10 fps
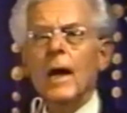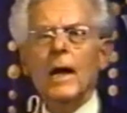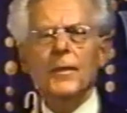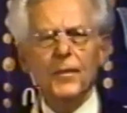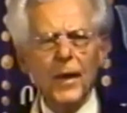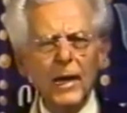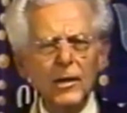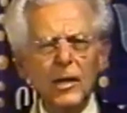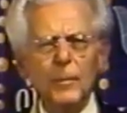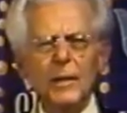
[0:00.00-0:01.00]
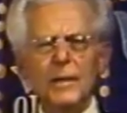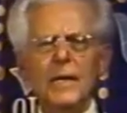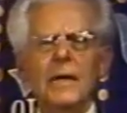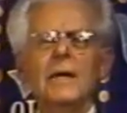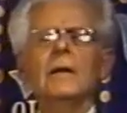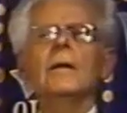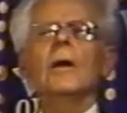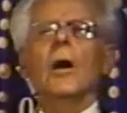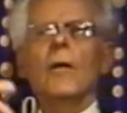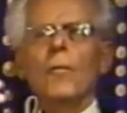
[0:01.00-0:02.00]
and thank him indeed
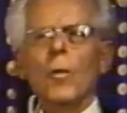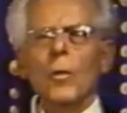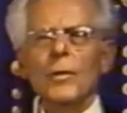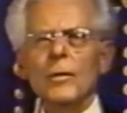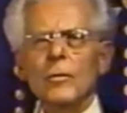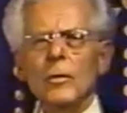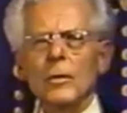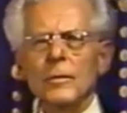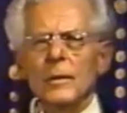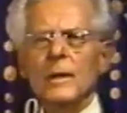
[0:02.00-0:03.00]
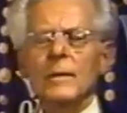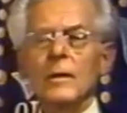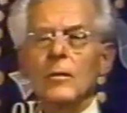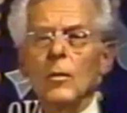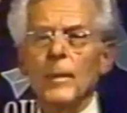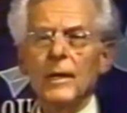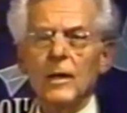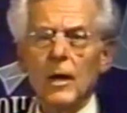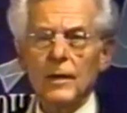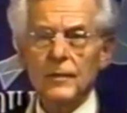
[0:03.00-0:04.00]
of all the good that Almighty
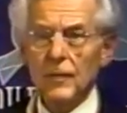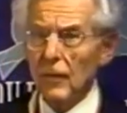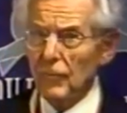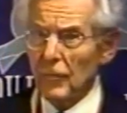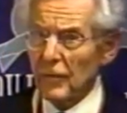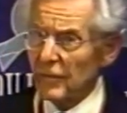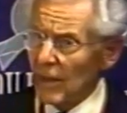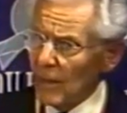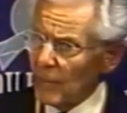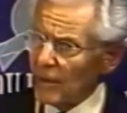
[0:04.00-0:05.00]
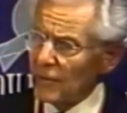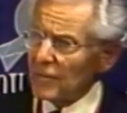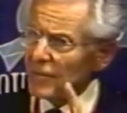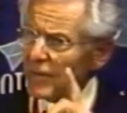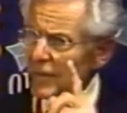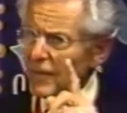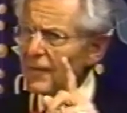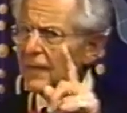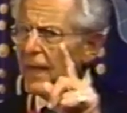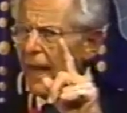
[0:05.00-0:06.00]
God has done for us. Because you see, this
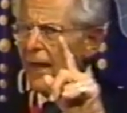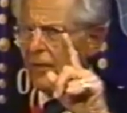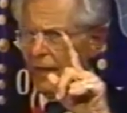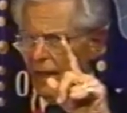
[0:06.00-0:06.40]
is the agony